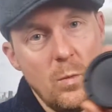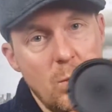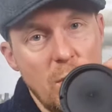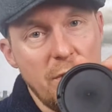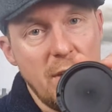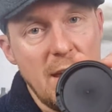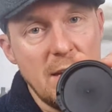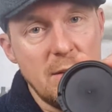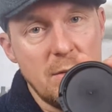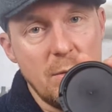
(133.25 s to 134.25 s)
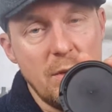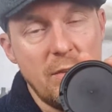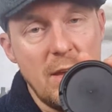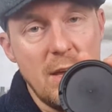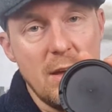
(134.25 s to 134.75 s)
once again we
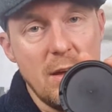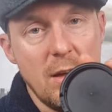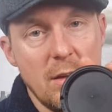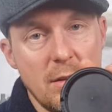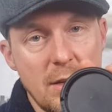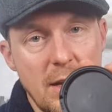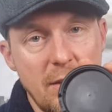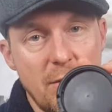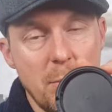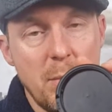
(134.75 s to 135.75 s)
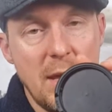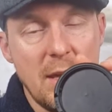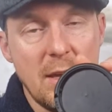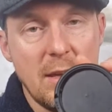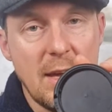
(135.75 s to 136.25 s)
see a nice and big
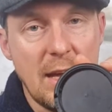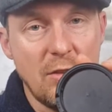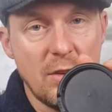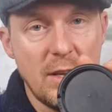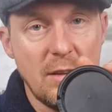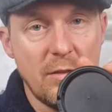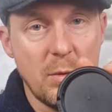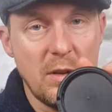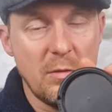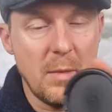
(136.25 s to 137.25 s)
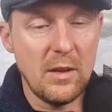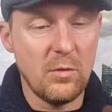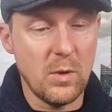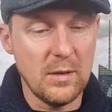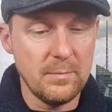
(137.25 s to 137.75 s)
catch lid, Swedish match
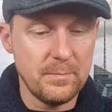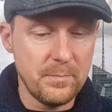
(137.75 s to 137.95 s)
one.